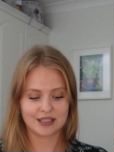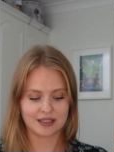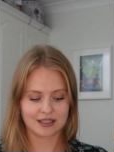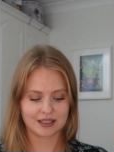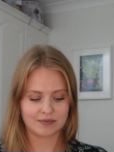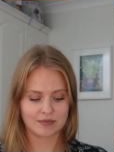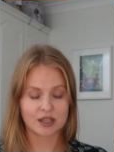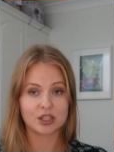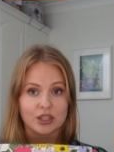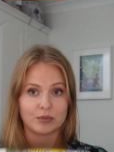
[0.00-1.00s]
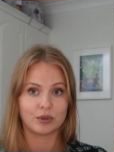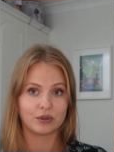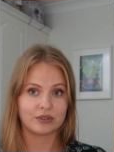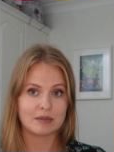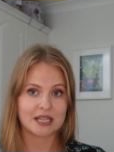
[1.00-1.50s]
I should have bought
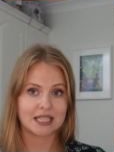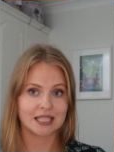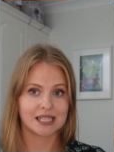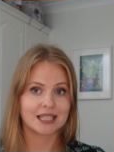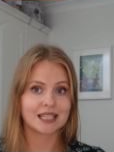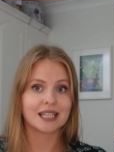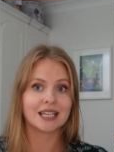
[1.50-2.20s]
3 meters,